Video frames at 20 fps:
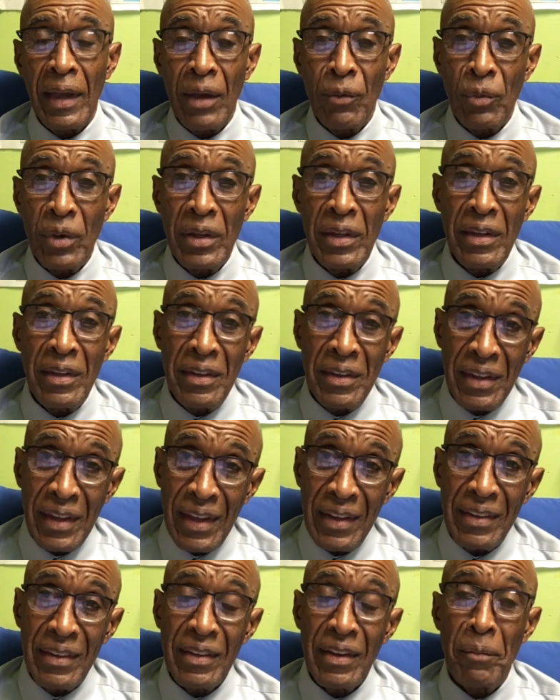And when he
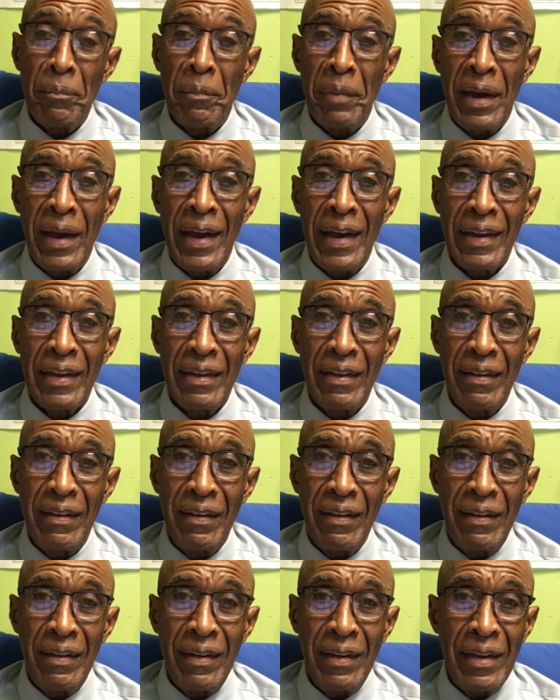did come back,
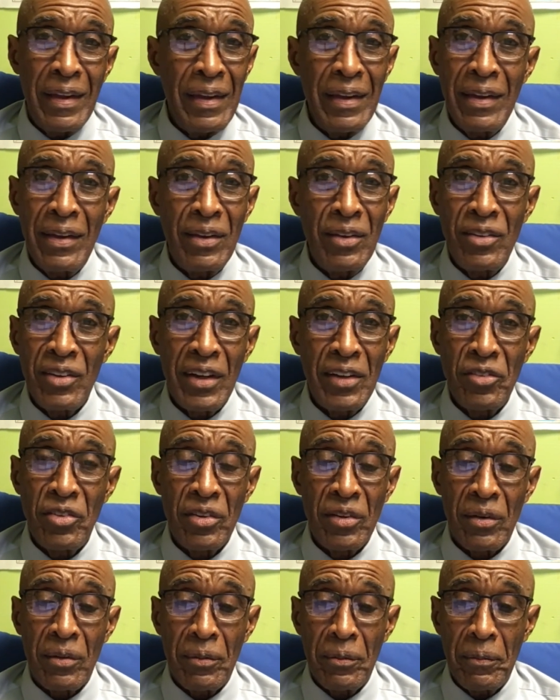he didn't touch
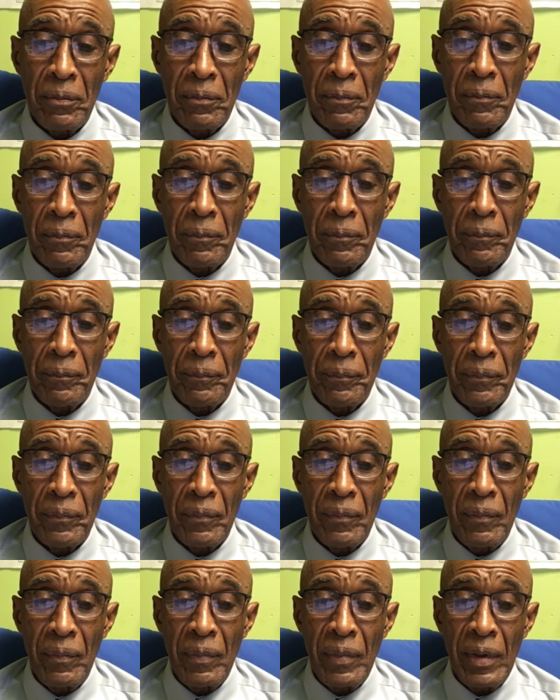her.
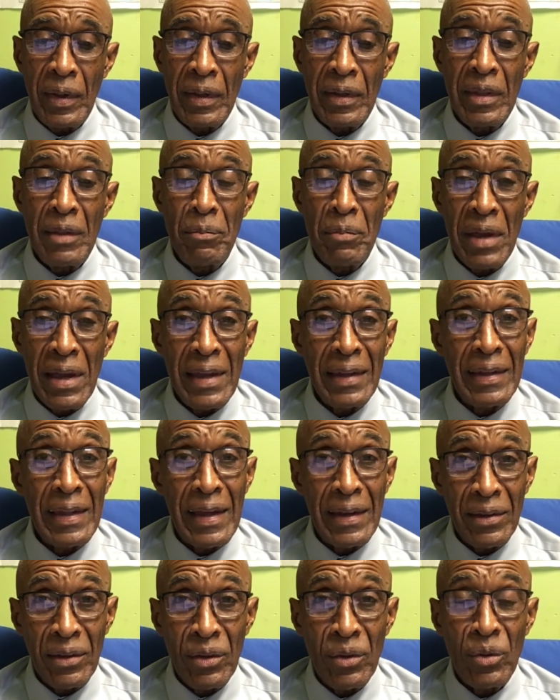And he made
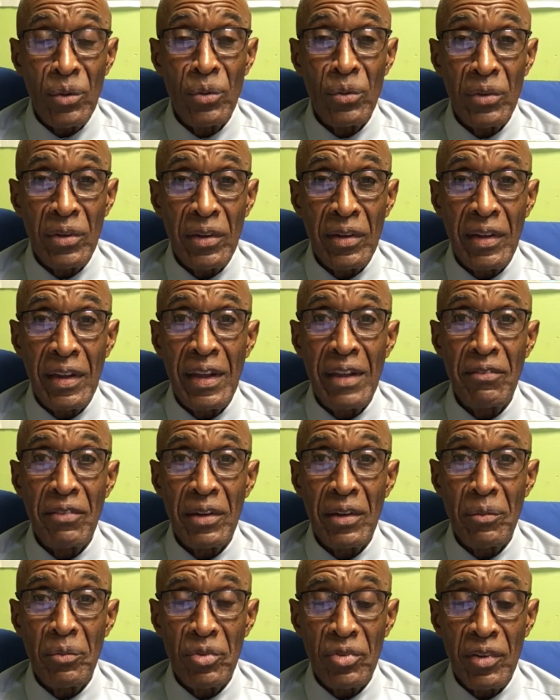that known to
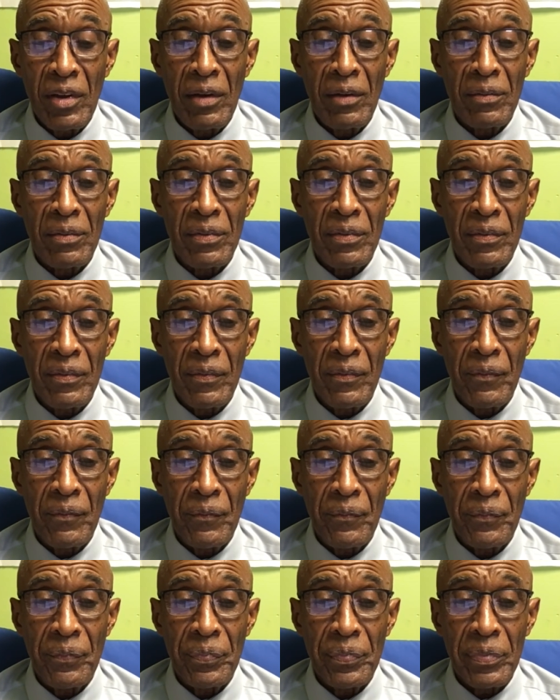David himself.
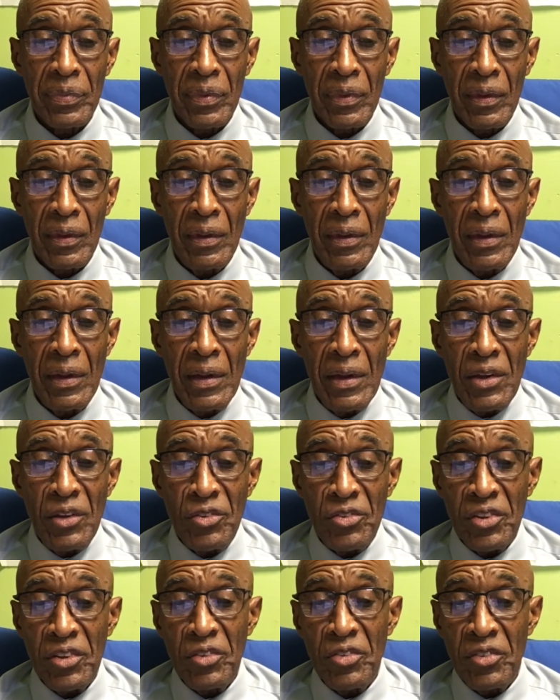
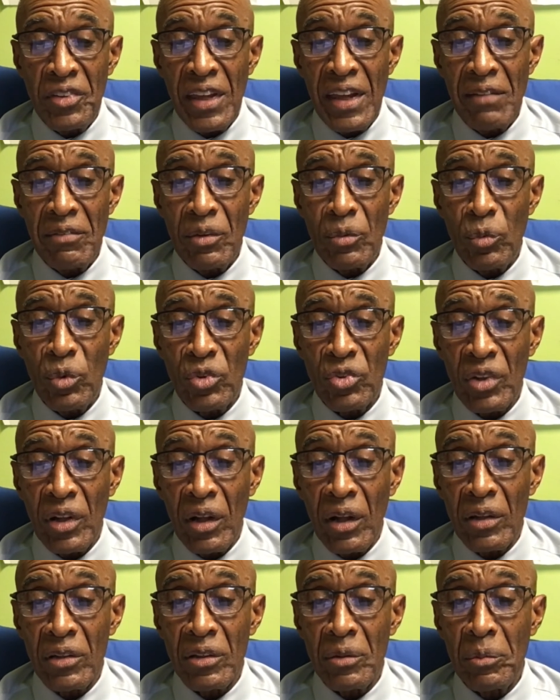Since David was
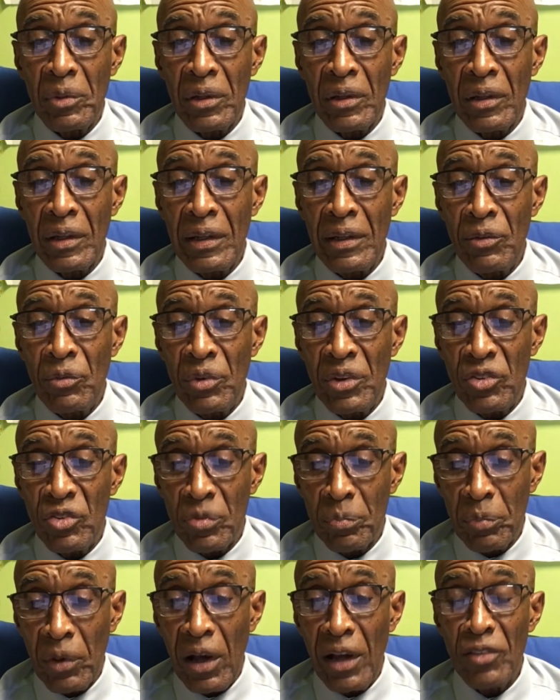ultimately
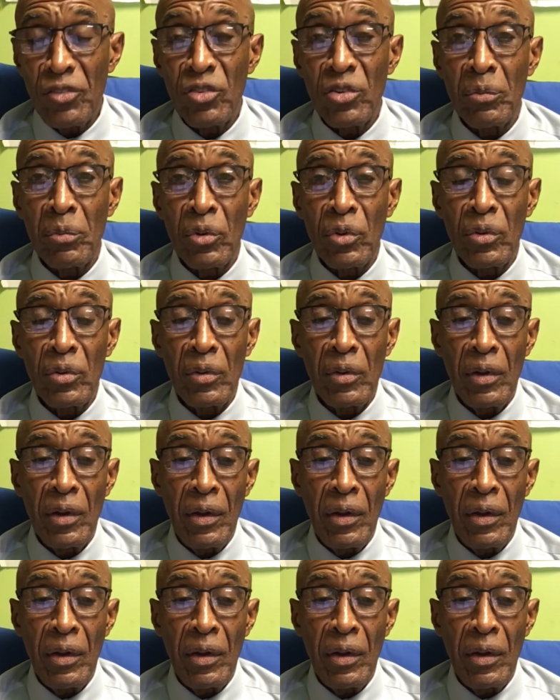responsible